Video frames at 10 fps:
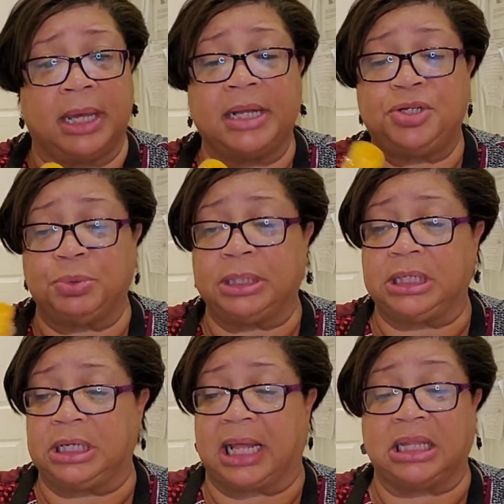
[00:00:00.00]
It's really
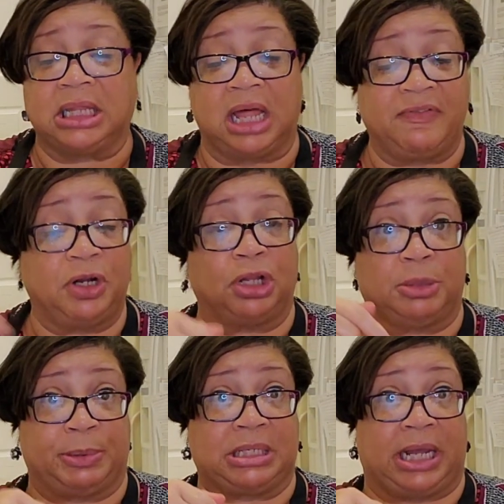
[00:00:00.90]
good. I love it on
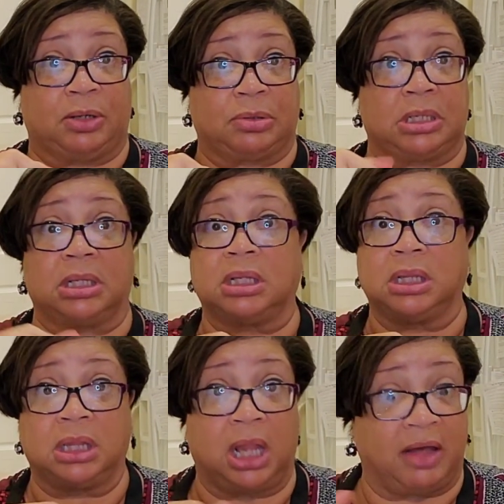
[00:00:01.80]
the potatoes.
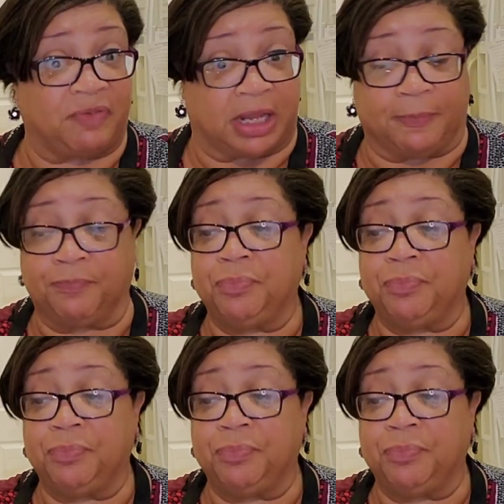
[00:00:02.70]
Love it.